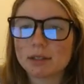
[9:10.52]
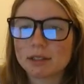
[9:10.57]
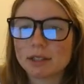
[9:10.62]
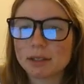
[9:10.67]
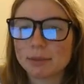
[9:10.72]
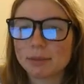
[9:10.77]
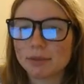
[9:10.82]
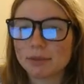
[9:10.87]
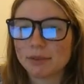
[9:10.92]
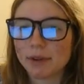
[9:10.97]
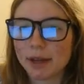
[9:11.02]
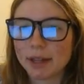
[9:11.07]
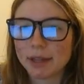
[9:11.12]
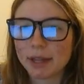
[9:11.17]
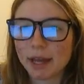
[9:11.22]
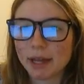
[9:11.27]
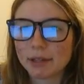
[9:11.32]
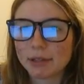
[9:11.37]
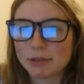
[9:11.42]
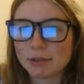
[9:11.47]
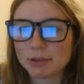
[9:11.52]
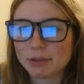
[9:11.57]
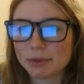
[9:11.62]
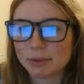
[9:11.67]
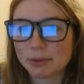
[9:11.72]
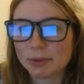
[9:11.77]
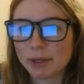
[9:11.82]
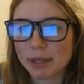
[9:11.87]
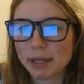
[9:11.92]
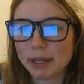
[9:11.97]
Simplify that to
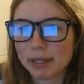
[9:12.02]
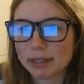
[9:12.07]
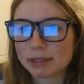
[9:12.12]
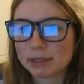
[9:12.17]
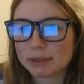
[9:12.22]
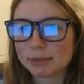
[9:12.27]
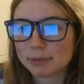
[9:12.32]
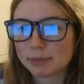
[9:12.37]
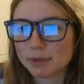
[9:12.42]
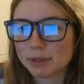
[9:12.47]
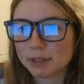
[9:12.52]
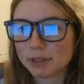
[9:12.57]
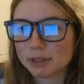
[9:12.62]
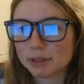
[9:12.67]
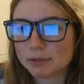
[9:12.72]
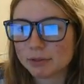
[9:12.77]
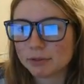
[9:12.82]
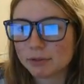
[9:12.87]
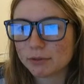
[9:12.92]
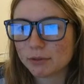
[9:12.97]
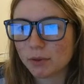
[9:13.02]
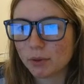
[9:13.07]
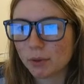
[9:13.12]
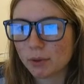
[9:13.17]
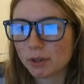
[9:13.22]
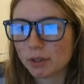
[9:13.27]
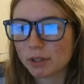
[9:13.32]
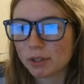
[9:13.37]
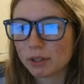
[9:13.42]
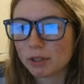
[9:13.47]
x plus
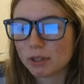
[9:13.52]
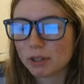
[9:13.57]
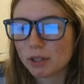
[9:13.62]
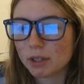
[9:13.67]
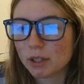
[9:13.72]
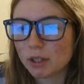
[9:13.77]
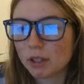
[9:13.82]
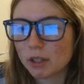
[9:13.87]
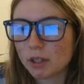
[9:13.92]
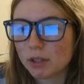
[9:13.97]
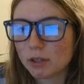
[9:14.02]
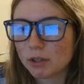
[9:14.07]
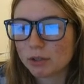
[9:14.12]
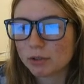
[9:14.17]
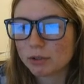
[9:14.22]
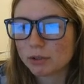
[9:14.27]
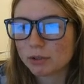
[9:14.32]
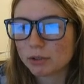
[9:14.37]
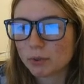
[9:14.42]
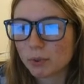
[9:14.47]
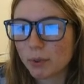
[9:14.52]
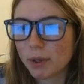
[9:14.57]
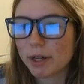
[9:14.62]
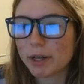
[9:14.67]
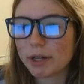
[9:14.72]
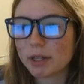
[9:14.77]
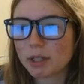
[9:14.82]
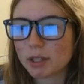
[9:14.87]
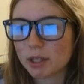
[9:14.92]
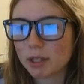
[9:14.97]
4
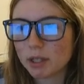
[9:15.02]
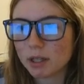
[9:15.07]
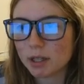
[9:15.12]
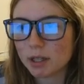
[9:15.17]
squared